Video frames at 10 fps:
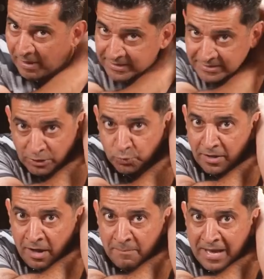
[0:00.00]
my sons
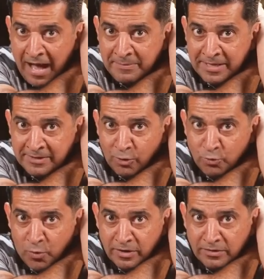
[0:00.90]
will come behind me and they'll
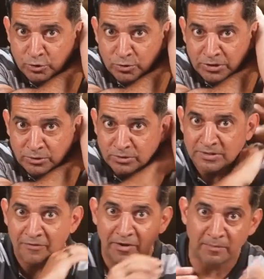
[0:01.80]
do one of this jujitsu
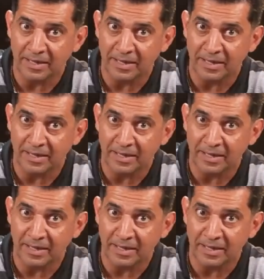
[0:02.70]
stuff. And